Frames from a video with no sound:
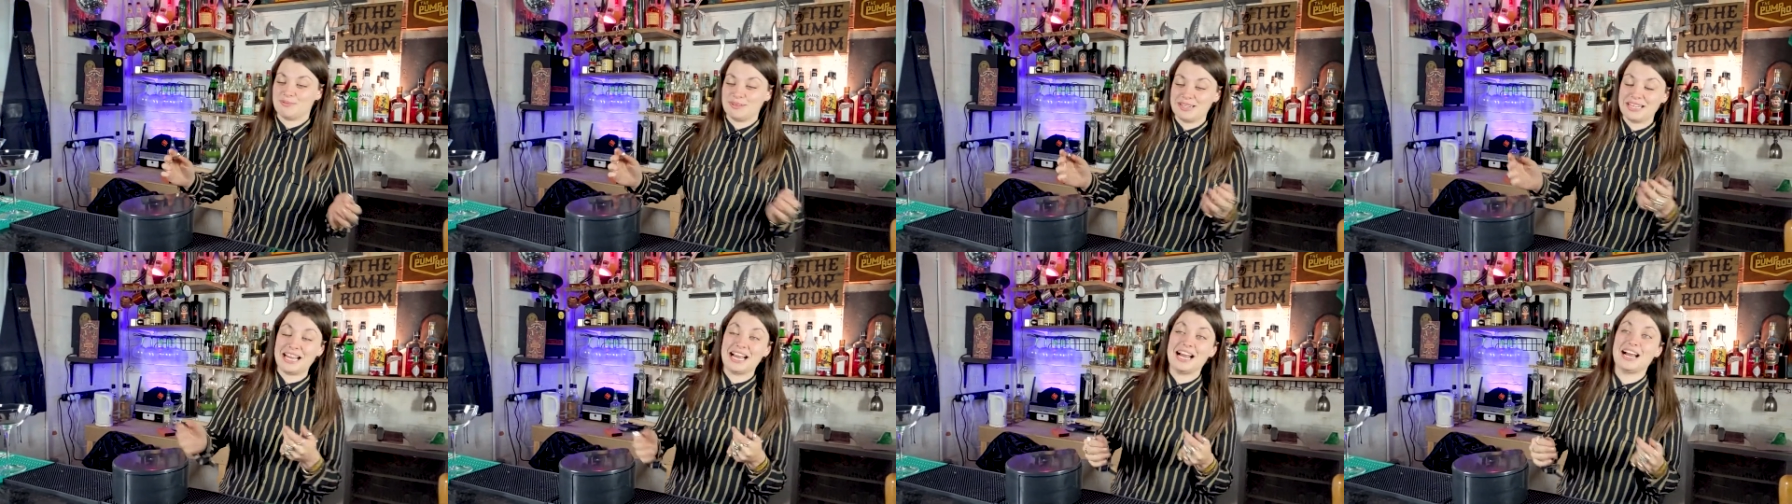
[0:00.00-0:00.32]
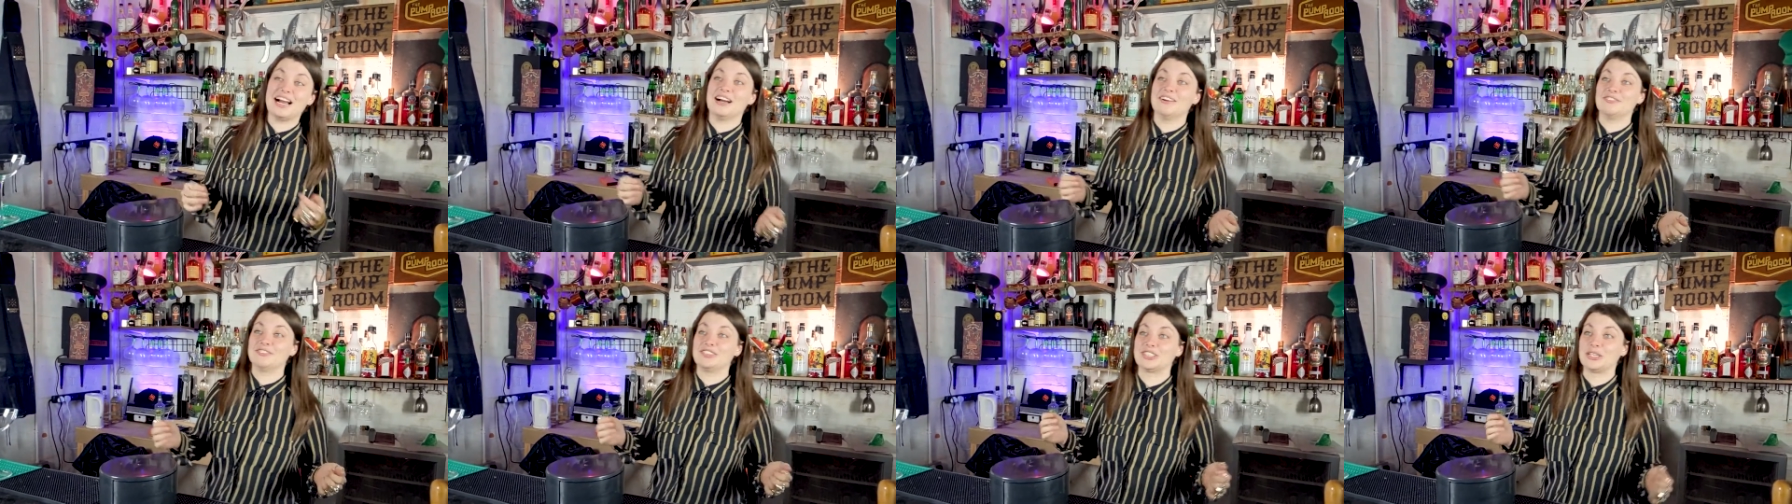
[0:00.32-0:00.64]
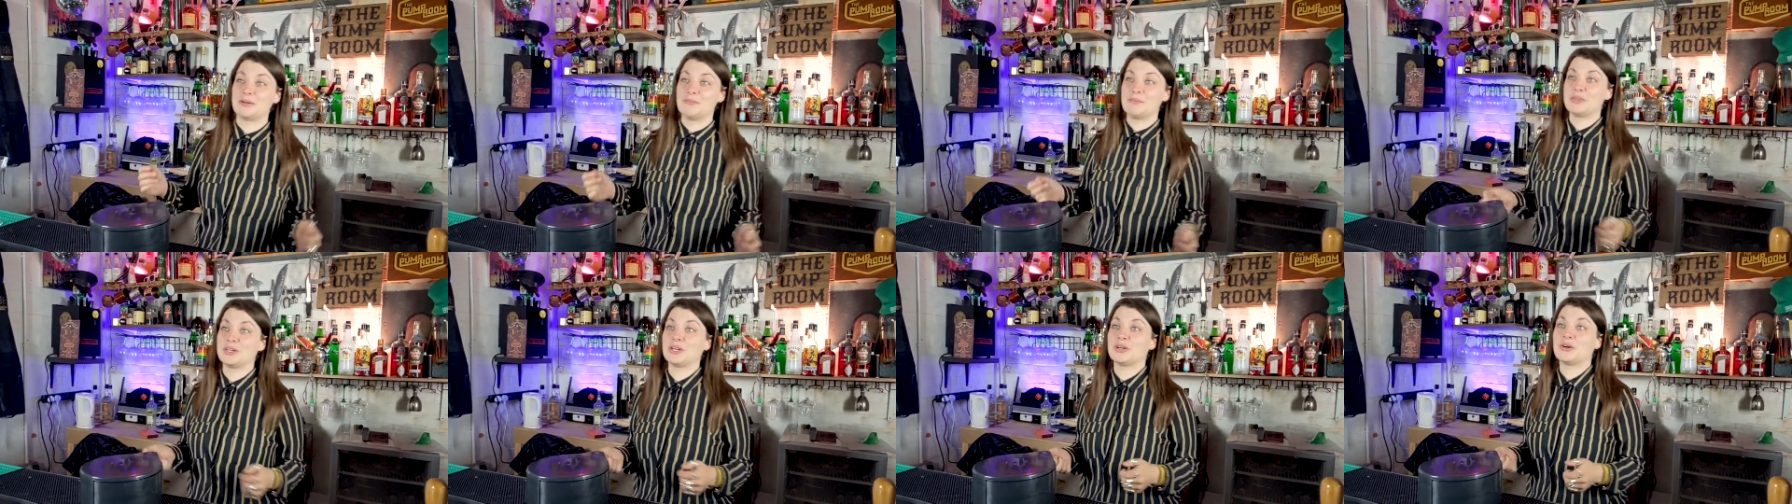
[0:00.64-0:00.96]
we have
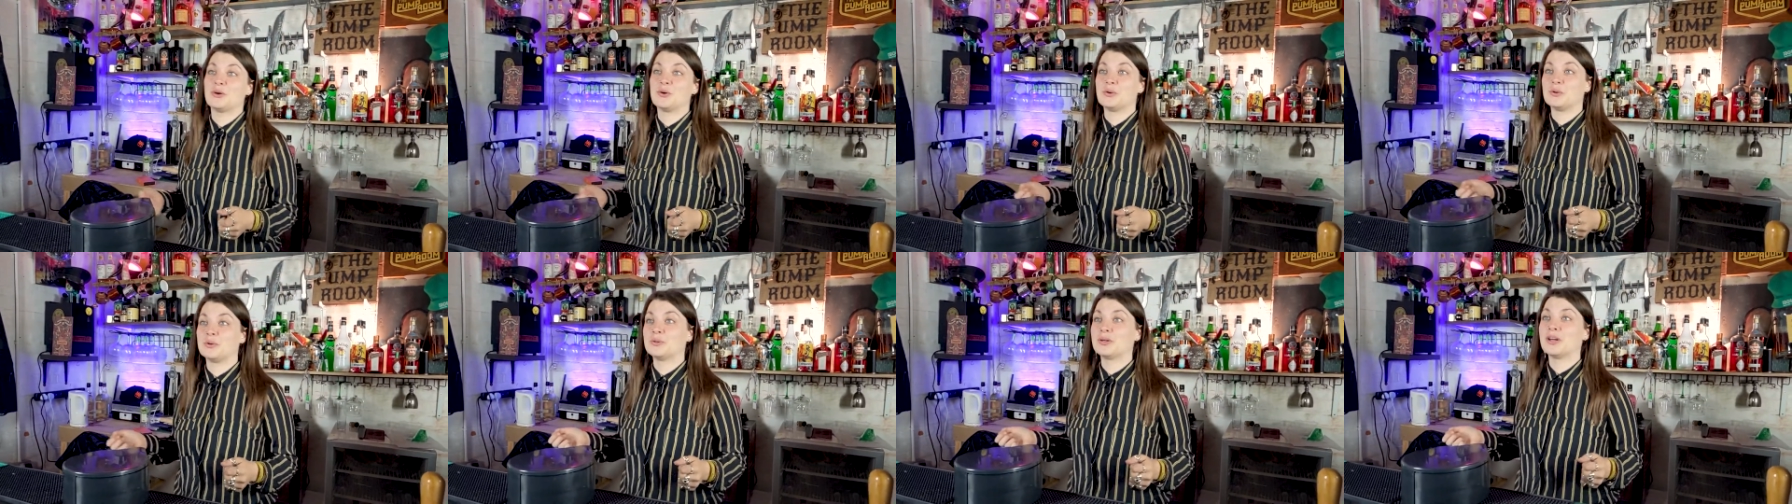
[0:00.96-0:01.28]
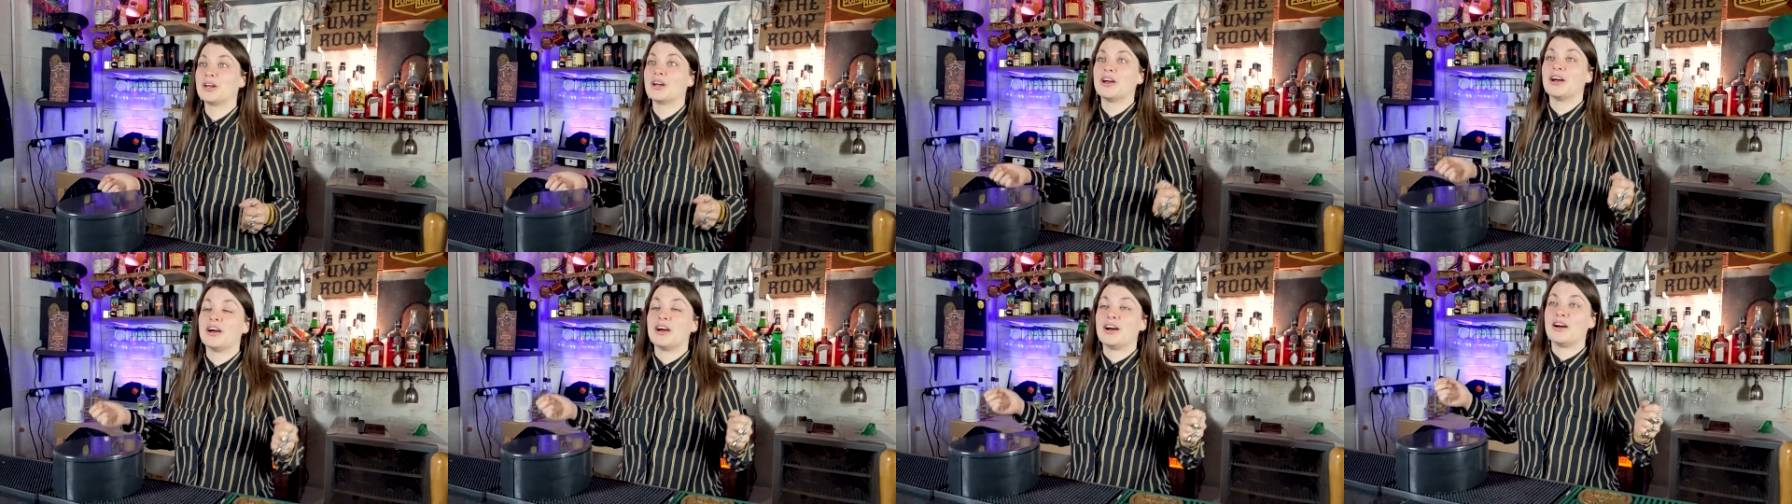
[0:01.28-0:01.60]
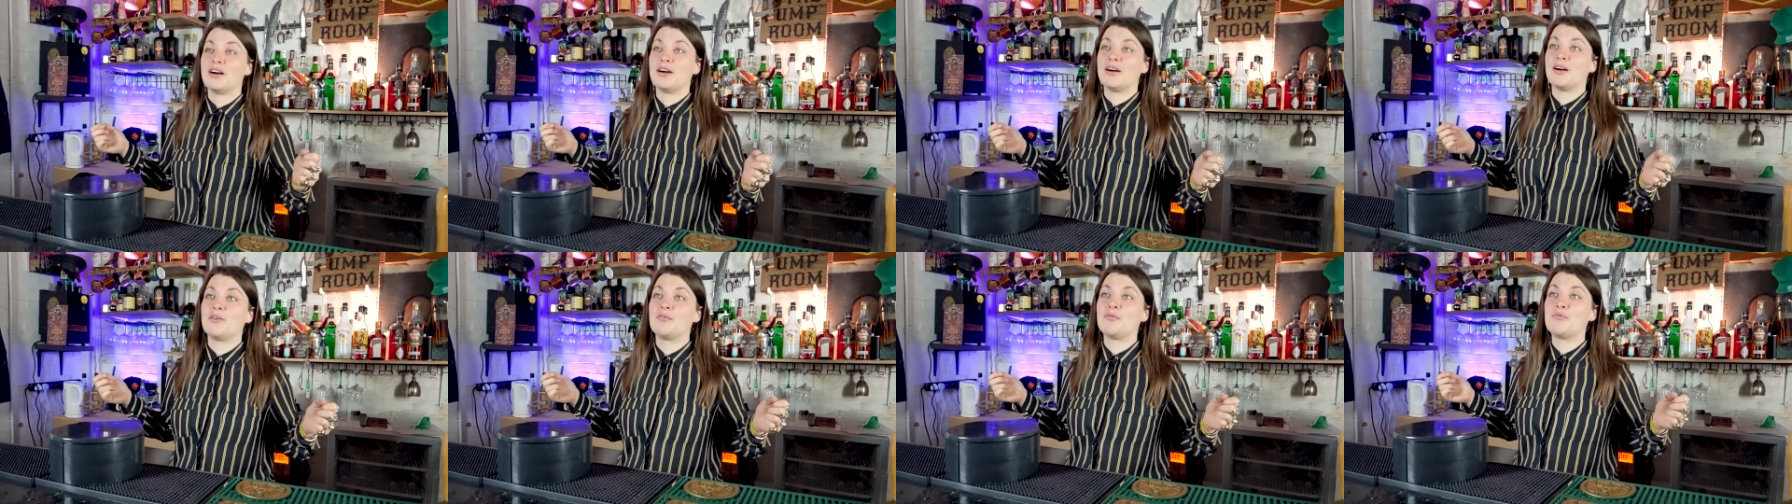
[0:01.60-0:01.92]
something called
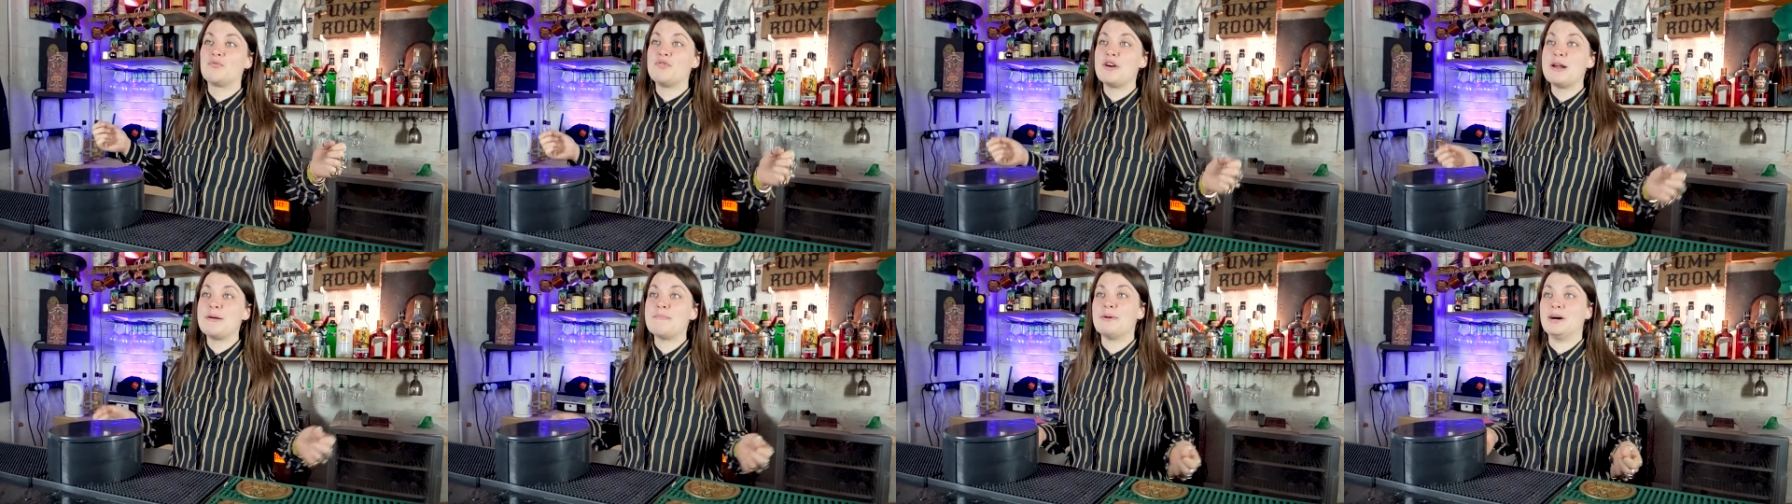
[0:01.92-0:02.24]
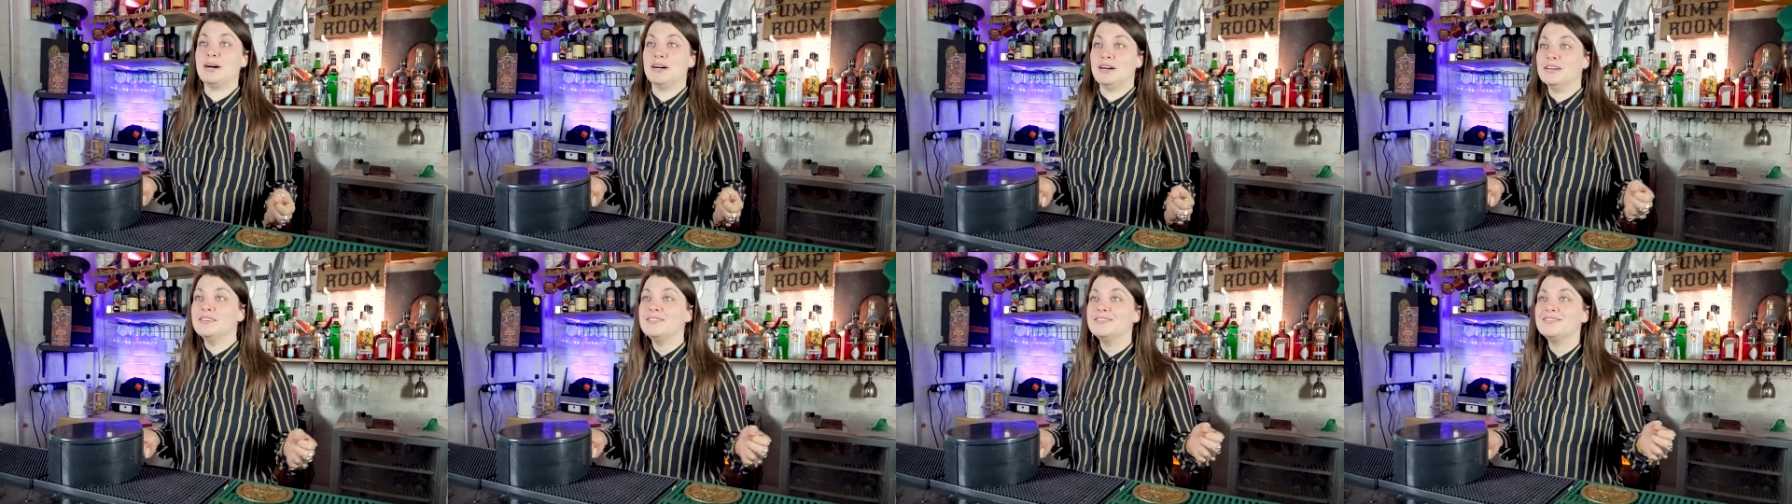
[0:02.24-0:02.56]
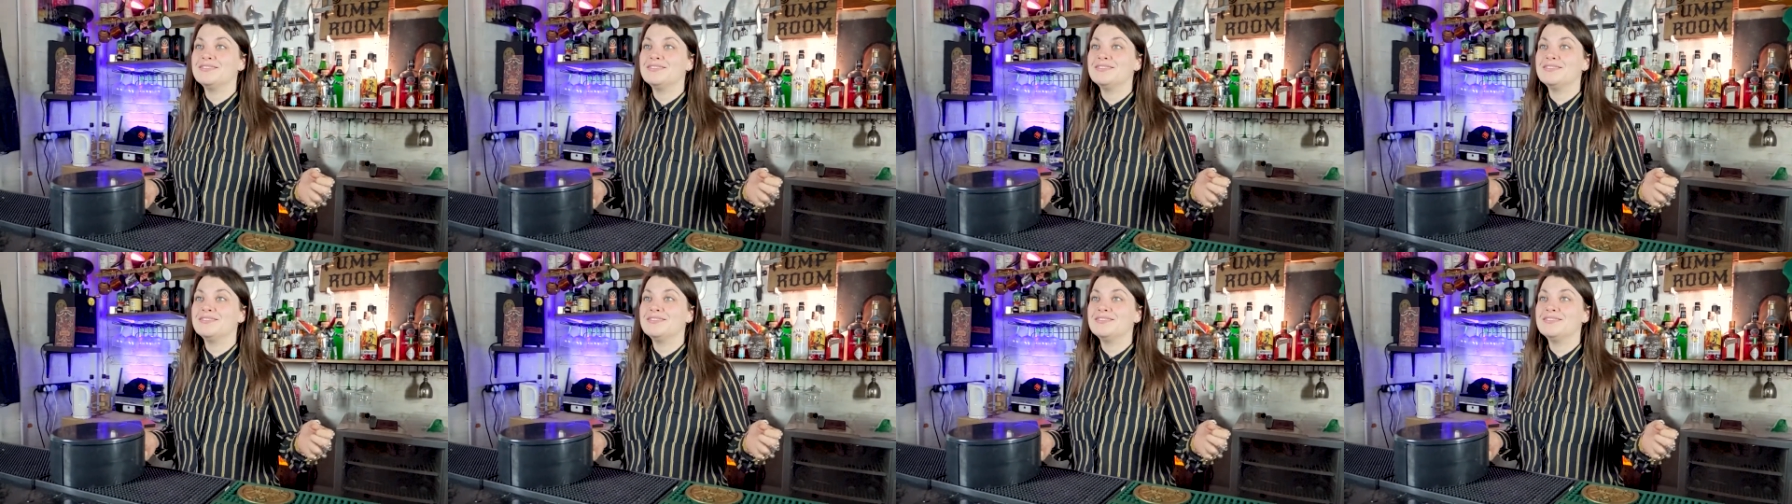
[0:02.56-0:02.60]
a rimmer.